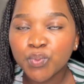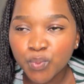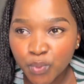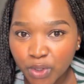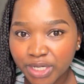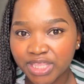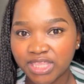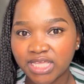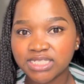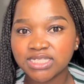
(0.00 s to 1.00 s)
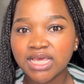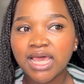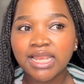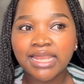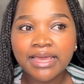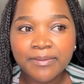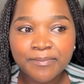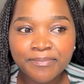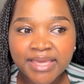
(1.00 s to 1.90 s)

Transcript: worth it. Like,